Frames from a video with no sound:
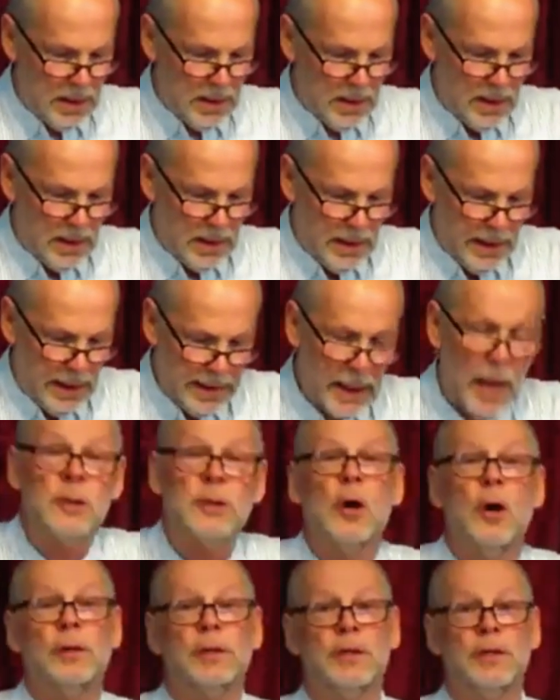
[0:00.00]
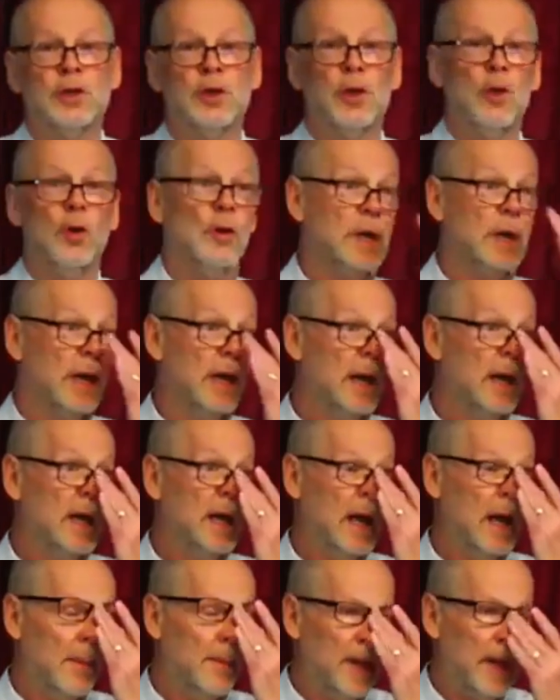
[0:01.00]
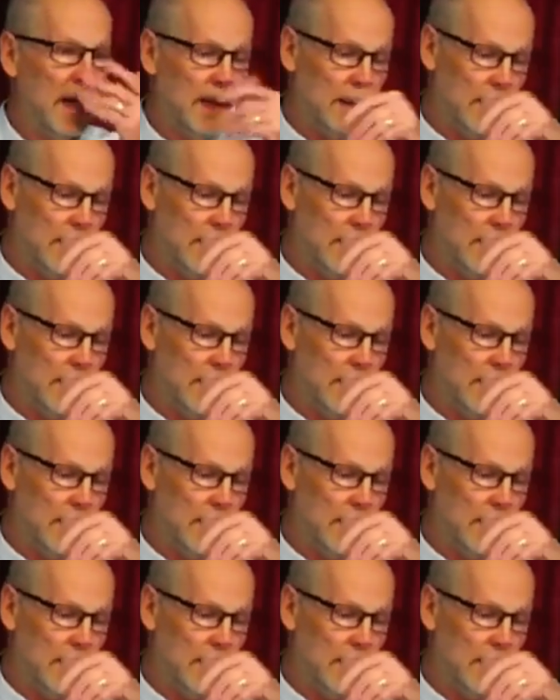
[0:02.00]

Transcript: He goes on to talk about